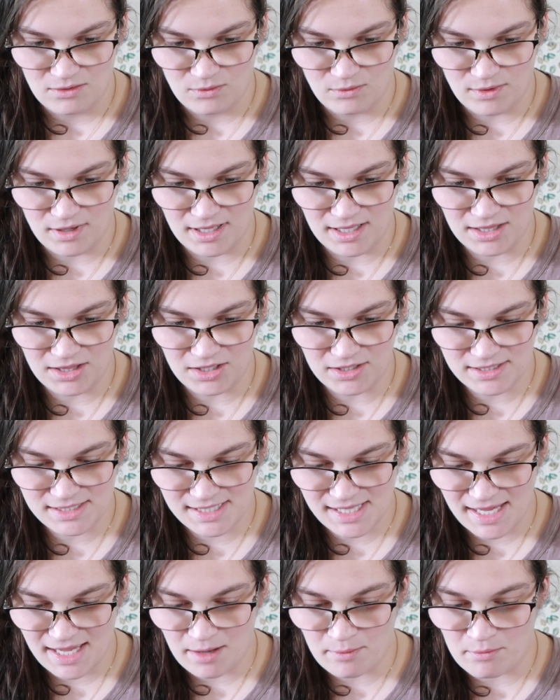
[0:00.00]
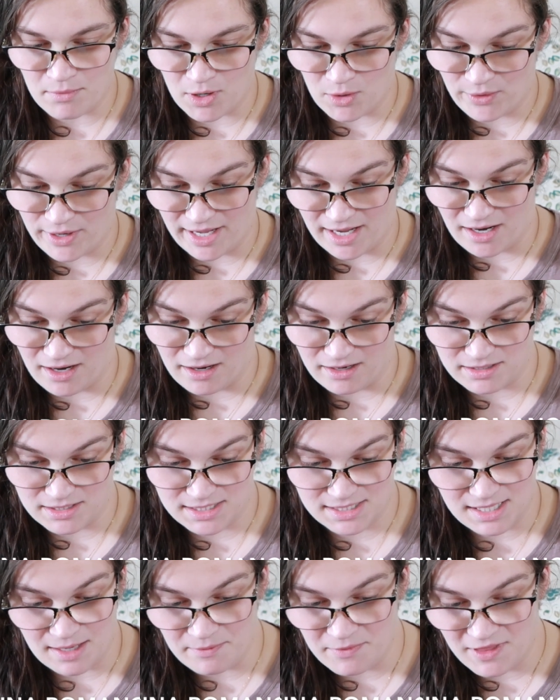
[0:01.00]
well, it looks like a mohair,
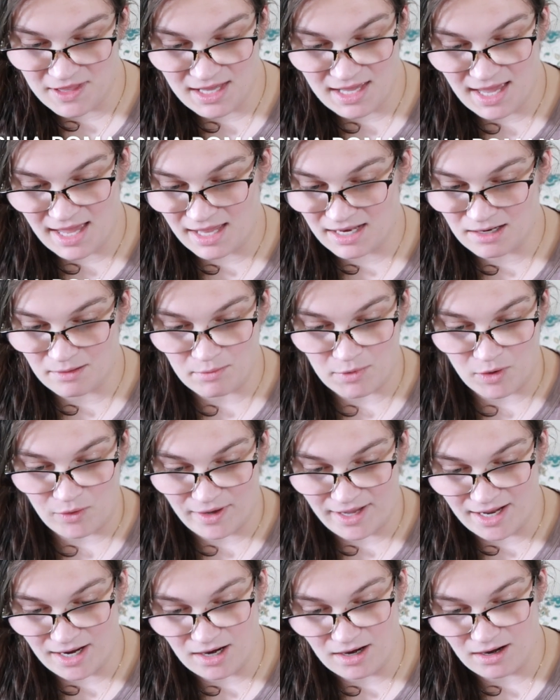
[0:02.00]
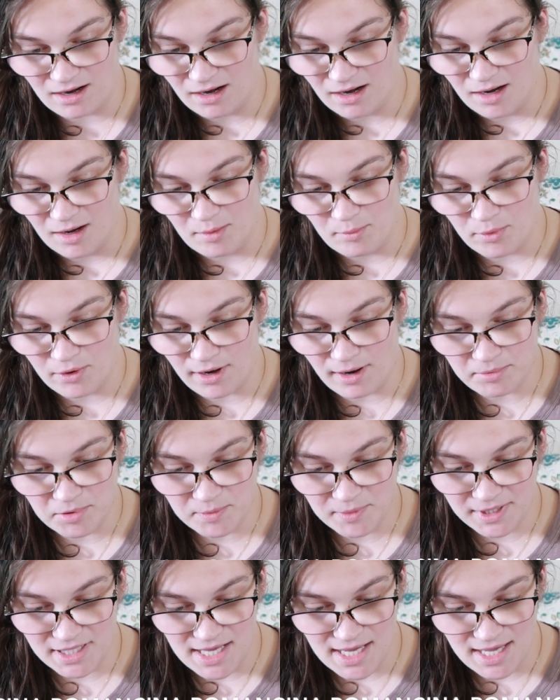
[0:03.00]
something and a mohair,
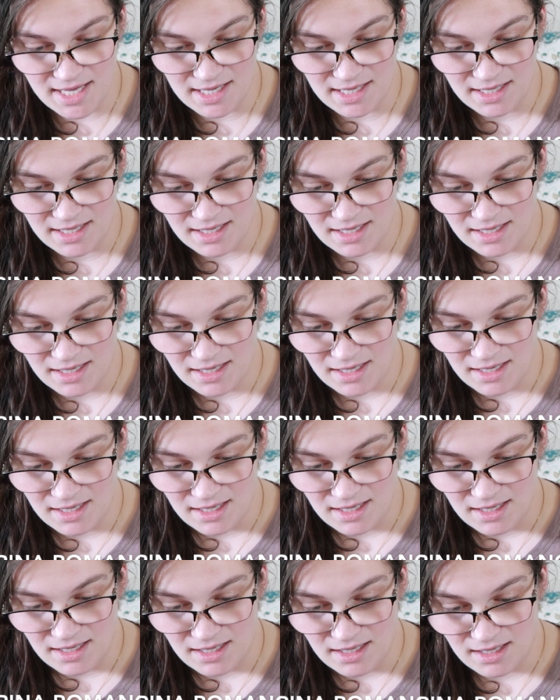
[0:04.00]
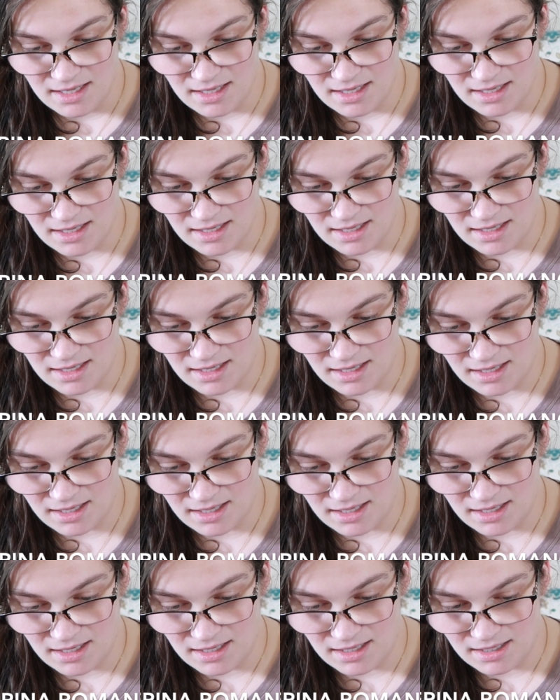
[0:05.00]
probably
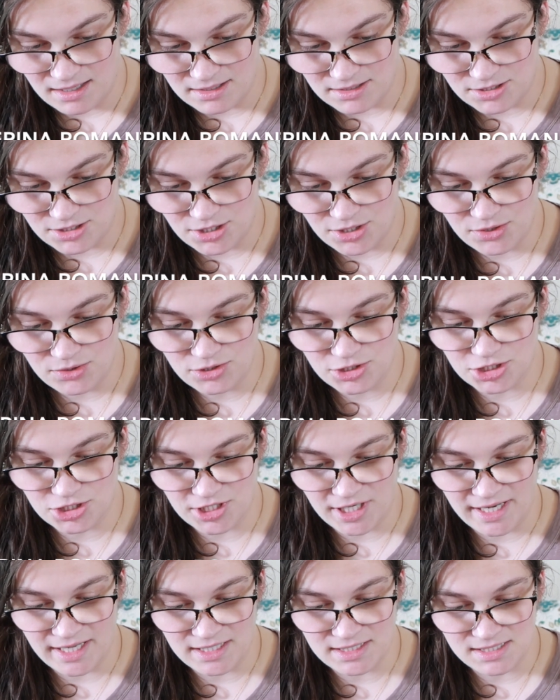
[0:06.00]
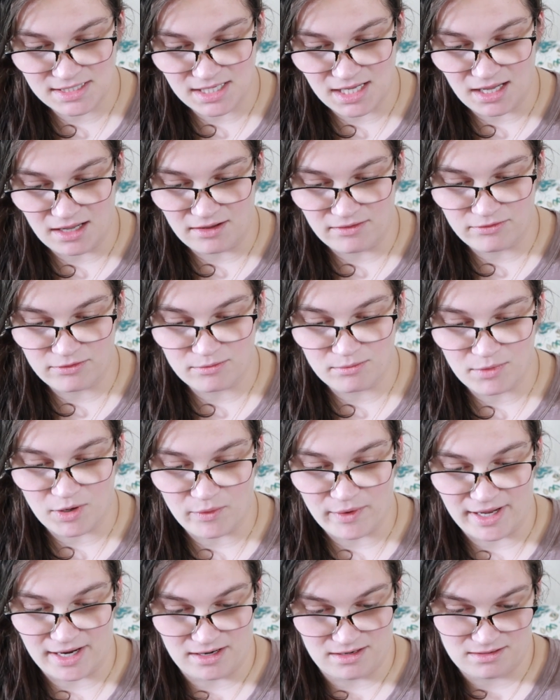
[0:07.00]
2 strands of
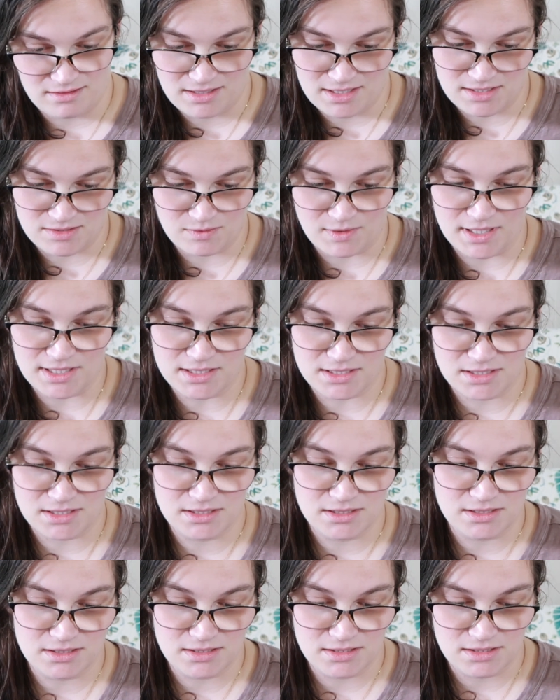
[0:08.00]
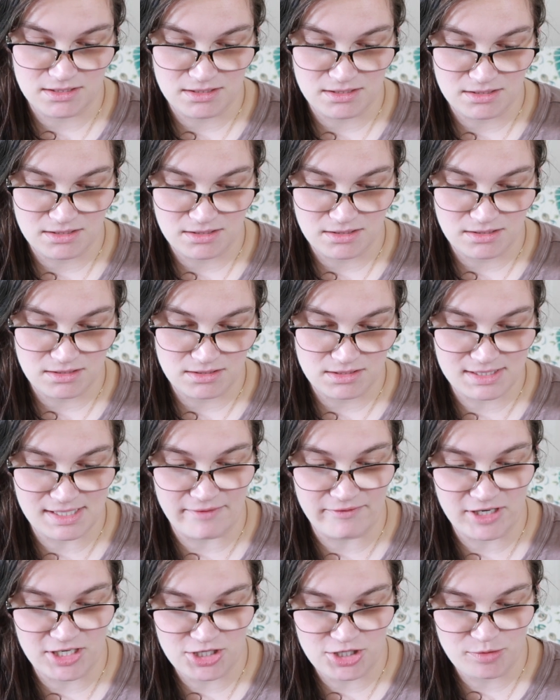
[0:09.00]
mohair is what,
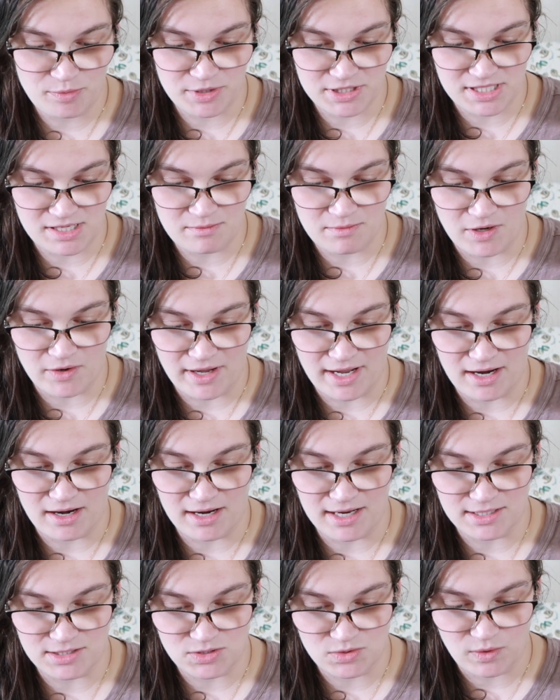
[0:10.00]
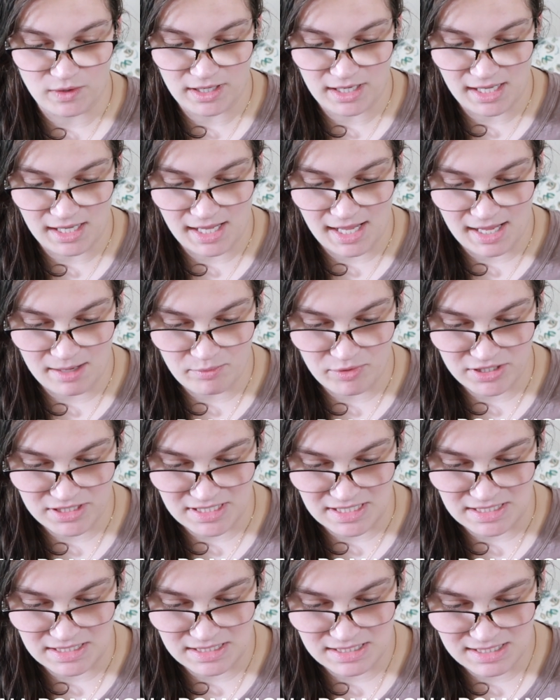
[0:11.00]
72% mohair and
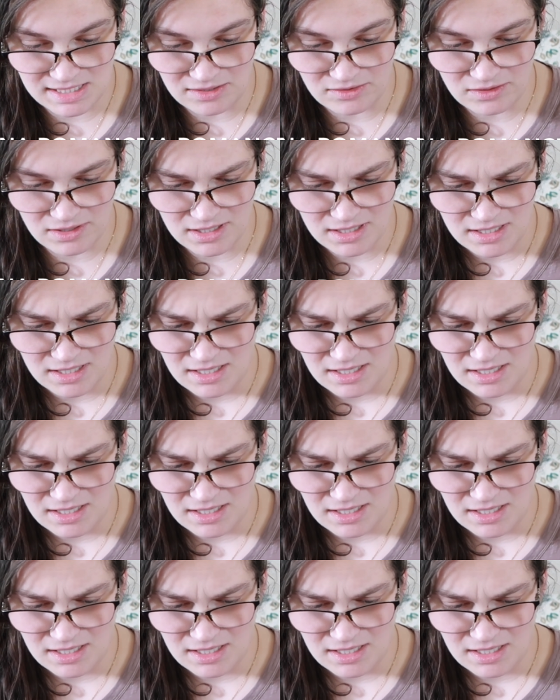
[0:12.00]
28% silk.